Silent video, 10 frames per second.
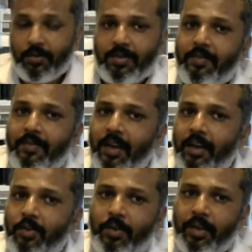are valid
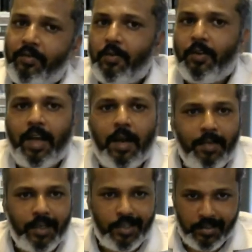only for one
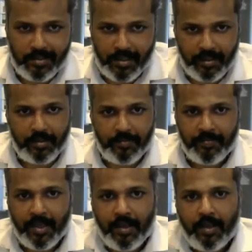application cycle,
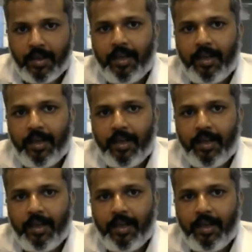right?